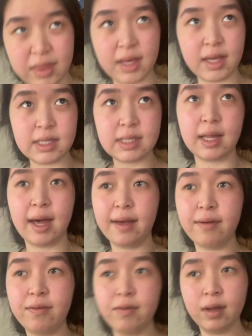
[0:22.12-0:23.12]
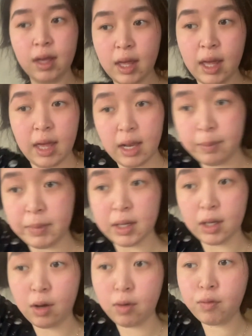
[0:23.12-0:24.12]
this life and I'm gonna
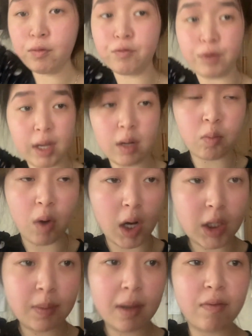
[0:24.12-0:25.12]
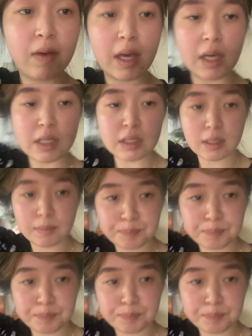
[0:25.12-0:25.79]
go freaking wash my face.